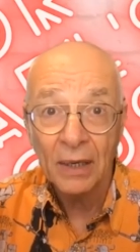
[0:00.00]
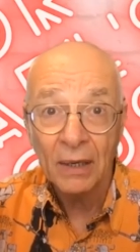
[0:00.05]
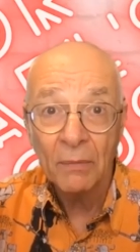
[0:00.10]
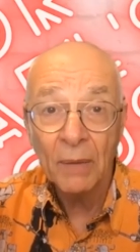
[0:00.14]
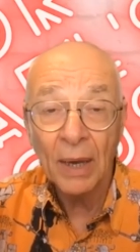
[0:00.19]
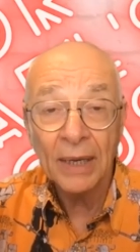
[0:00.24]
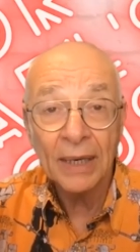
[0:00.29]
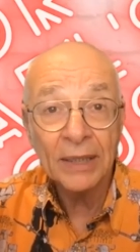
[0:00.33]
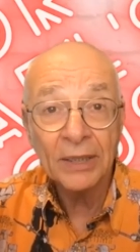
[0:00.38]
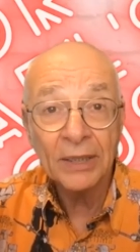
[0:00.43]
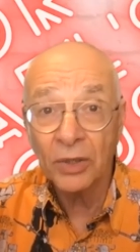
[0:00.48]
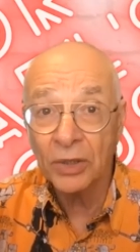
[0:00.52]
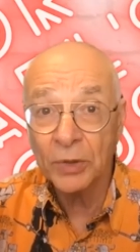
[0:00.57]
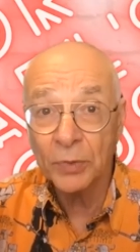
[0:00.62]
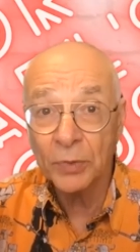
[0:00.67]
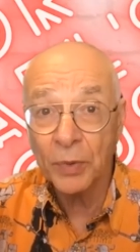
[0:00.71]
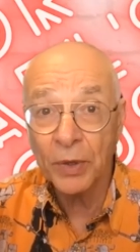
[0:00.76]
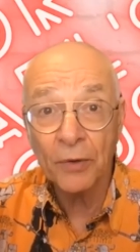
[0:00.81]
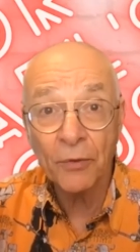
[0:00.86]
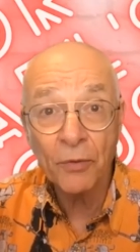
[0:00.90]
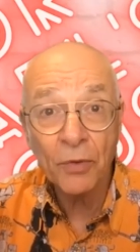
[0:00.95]
mate, it's going to
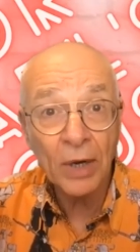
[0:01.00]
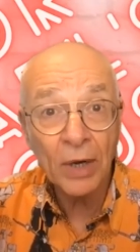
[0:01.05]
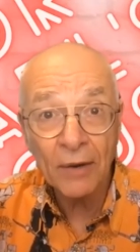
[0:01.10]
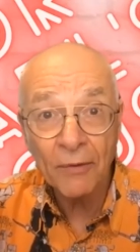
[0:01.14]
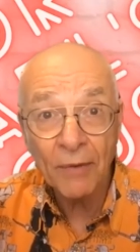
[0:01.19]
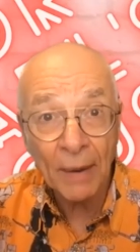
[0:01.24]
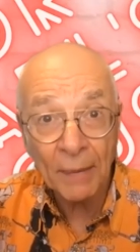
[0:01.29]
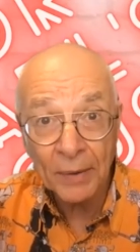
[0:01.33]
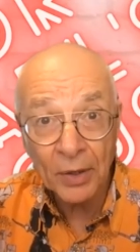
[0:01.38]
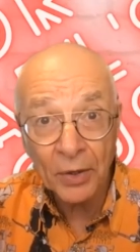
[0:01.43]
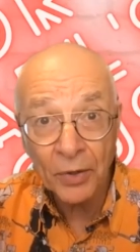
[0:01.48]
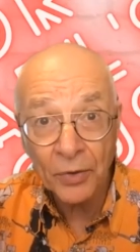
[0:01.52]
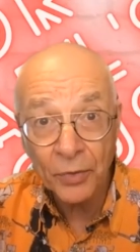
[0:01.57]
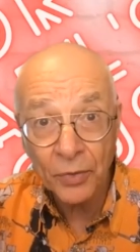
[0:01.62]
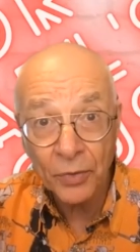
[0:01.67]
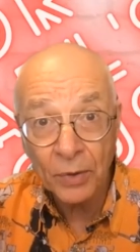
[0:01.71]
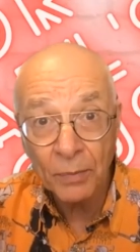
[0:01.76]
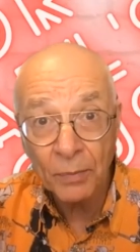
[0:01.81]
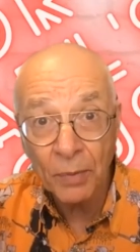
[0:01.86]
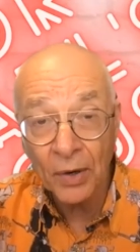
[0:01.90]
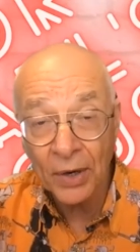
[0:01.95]
spread really rapidly through
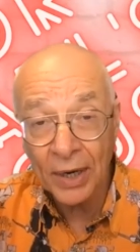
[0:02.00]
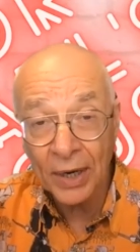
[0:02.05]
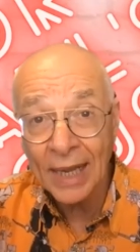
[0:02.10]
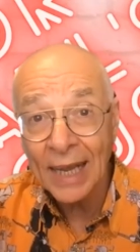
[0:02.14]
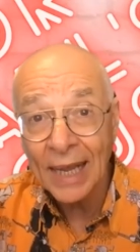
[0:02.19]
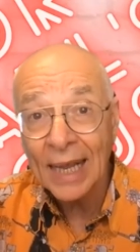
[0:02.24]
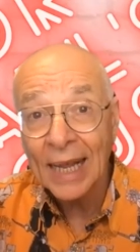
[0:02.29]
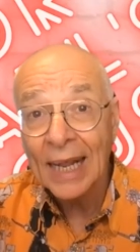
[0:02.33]
the body,